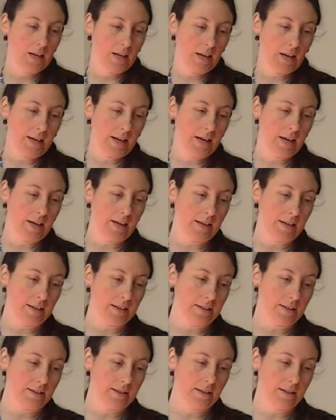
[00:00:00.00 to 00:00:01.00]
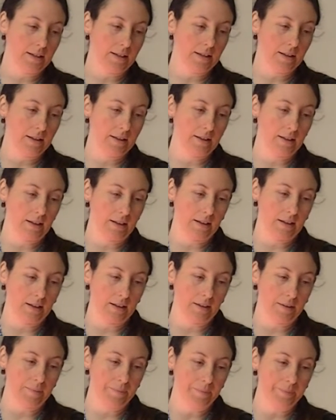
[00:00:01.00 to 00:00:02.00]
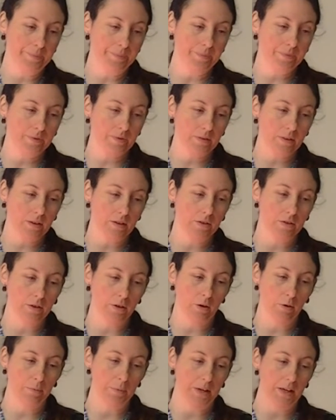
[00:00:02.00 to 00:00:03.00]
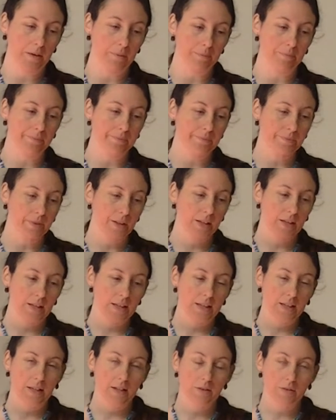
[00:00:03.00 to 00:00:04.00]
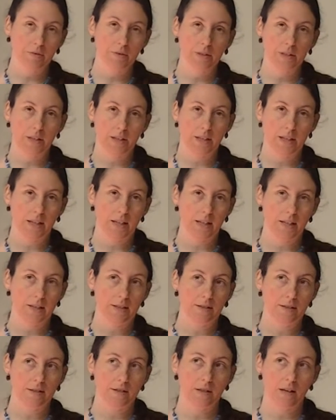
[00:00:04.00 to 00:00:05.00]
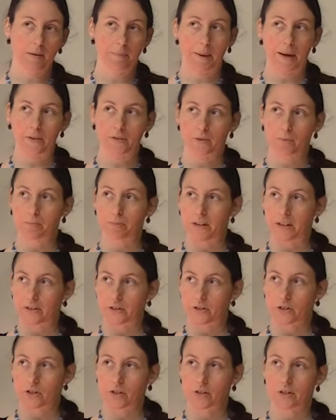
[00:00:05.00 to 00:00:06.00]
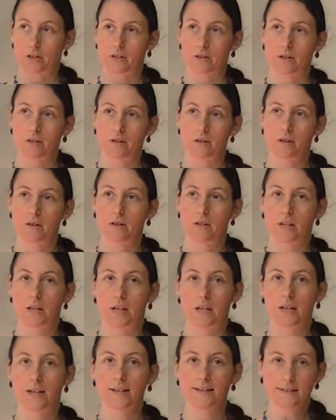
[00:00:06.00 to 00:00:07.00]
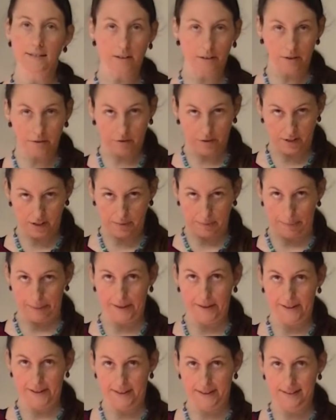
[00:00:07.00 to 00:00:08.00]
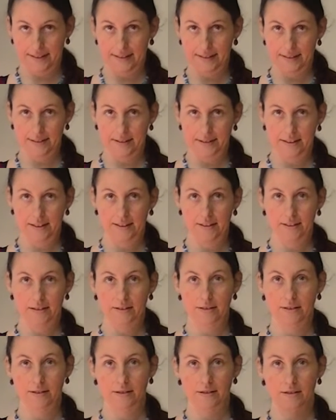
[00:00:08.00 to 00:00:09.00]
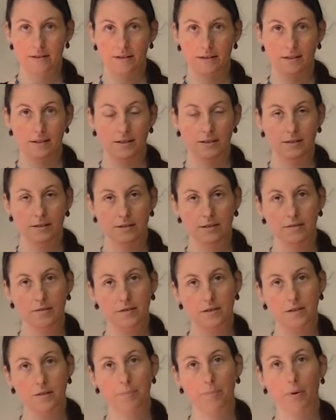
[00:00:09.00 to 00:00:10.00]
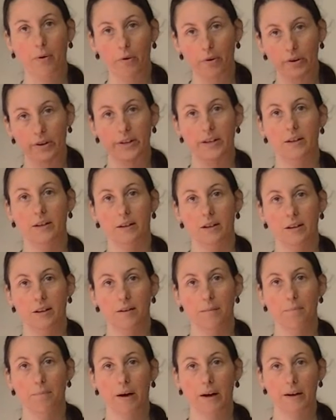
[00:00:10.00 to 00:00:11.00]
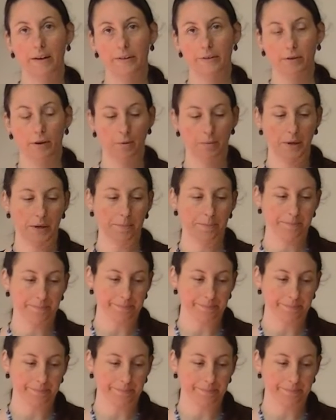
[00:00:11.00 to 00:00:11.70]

And the chromium really is about the blood sugar. The insulin response is supported by chromium.